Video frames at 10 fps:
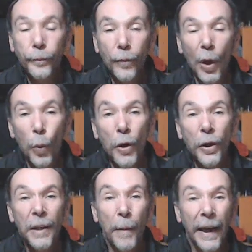
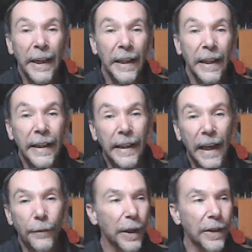working mainly
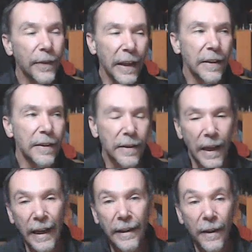covering things
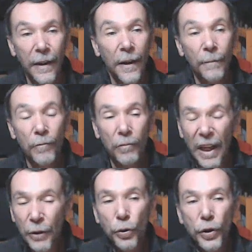like
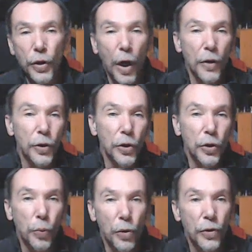natural disasters,
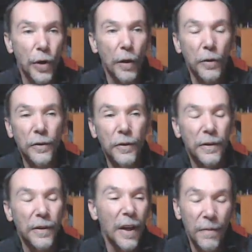war zones,
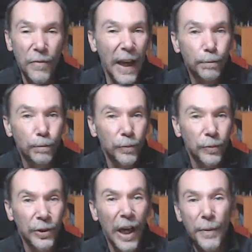that
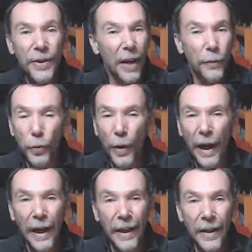type of stuff,
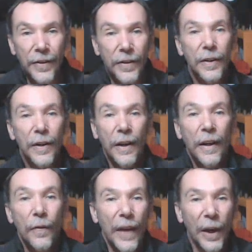riots. That
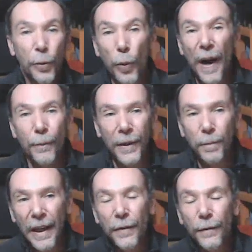was my bread and
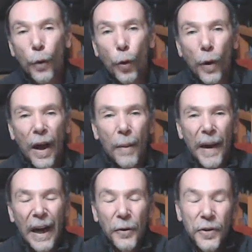butter for
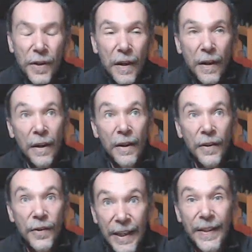about
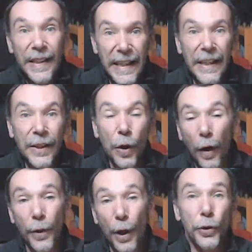16
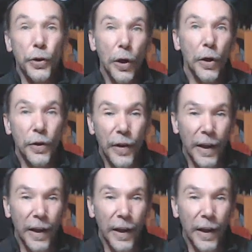of those years